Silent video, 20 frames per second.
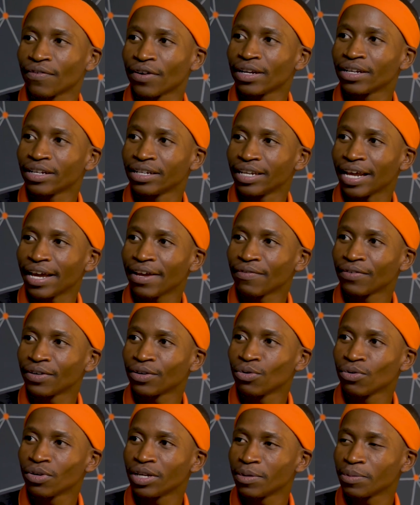friend in
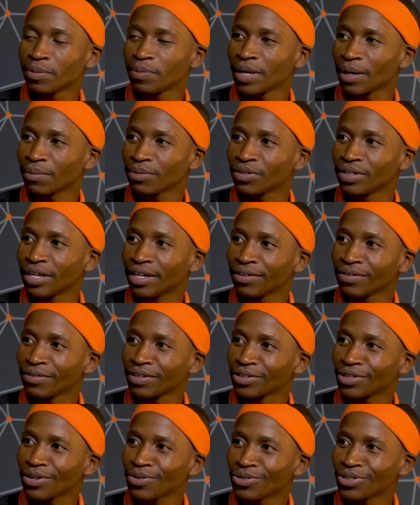David who keeps me up to date on
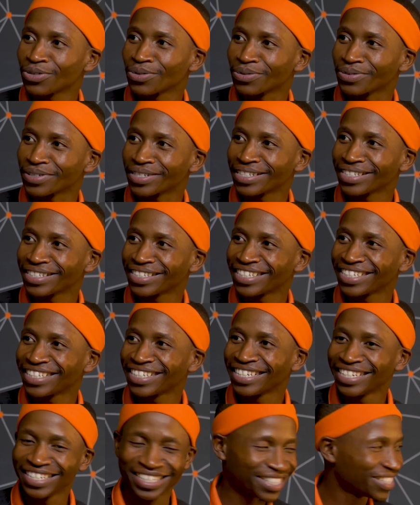the socials.
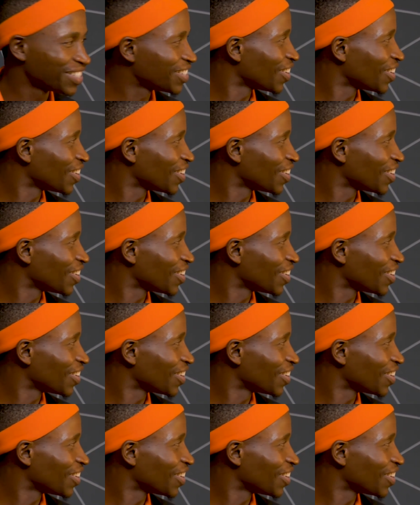Oh,